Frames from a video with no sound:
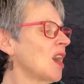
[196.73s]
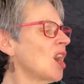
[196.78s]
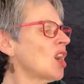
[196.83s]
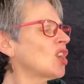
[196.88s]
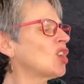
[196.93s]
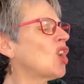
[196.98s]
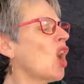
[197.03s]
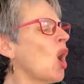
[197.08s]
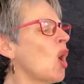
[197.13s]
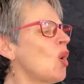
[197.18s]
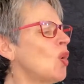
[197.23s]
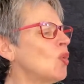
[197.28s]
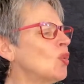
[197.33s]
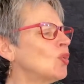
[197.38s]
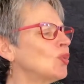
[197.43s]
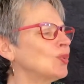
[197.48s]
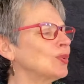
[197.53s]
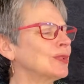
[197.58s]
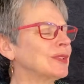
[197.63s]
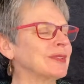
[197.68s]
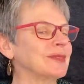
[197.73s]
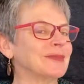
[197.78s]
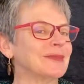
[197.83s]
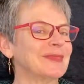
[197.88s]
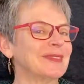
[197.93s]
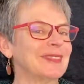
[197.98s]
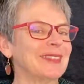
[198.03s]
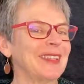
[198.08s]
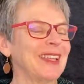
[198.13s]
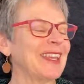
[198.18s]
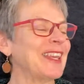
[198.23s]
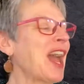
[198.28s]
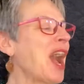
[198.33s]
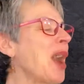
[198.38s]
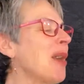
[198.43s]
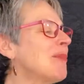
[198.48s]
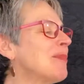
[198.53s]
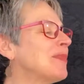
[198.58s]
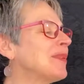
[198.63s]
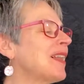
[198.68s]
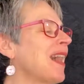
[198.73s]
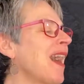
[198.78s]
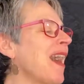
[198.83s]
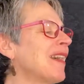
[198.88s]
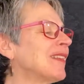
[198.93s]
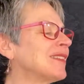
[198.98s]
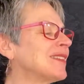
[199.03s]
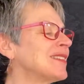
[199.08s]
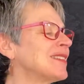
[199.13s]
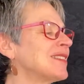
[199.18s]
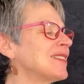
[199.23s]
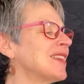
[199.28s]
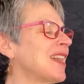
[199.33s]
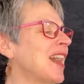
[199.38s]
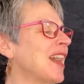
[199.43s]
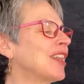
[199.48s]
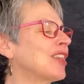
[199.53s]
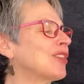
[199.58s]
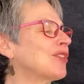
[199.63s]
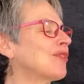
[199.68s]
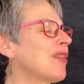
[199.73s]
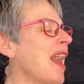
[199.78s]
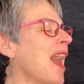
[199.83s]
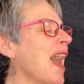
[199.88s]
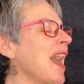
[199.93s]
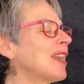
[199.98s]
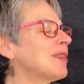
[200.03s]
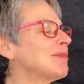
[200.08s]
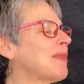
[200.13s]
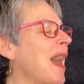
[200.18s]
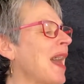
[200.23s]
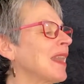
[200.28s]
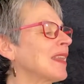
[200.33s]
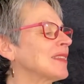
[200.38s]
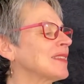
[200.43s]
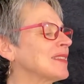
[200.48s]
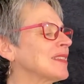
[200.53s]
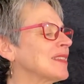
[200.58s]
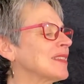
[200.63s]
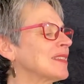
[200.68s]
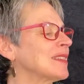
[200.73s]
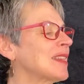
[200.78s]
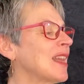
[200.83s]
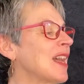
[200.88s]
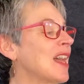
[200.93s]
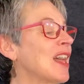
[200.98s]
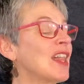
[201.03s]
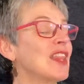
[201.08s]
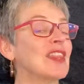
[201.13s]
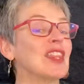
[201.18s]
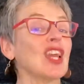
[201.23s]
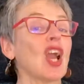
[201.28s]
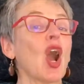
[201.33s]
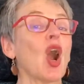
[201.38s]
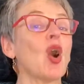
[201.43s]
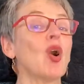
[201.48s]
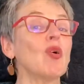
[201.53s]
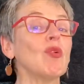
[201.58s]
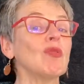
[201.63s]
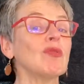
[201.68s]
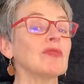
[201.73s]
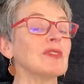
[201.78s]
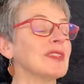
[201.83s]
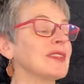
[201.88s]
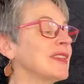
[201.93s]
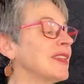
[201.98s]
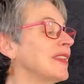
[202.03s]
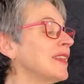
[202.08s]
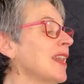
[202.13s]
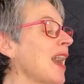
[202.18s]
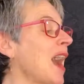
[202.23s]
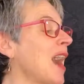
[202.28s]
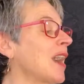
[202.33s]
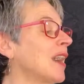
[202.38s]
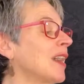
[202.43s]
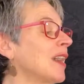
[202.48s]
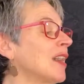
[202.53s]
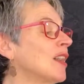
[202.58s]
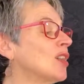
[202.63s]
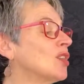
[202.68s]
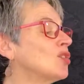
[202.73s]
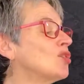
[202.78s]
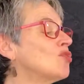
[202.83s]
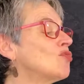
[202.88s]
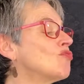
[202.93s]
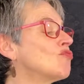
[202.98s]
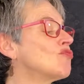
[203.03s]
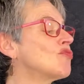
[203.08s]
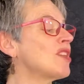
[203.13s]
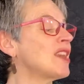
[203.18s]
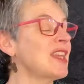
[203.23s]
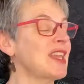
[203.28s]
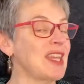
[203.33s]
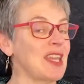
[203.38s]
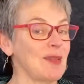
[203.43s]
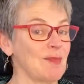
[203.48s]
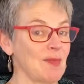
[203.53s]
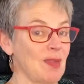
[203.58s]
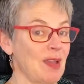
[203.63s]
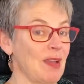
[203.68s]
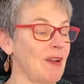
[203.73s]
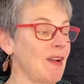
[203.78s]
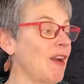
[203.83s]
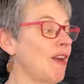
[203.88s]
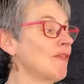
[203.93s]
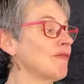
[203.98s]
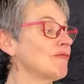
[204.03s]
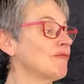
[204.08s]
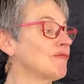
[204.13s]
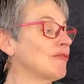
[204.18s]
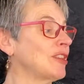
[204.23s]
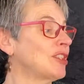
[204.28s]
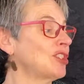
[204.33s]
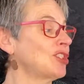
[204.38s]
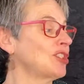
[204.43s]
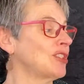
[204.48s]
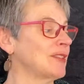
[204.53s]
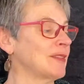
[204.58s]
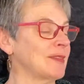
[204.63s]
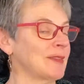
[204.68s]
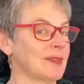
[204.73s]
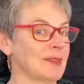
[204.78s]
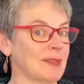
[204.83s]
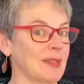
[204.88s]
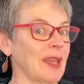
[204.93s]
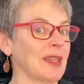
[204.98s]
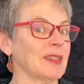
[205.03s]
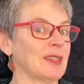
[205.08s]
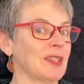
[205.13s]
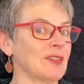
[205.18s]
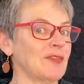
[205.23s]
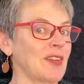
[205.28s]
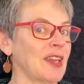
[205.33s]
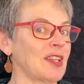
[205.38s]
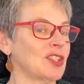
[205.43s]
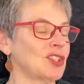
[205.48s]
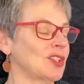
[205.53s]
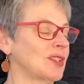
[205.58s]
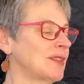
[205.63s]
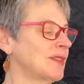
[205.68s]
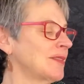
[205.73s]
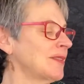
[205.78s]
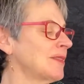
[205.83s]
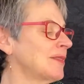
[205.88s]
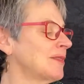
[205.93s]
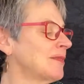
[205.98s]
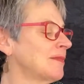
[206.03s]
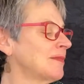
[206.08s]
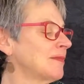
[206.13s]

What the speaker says: Gold! In humble huts and grand palaces, the old and the young dream of riches and adventures.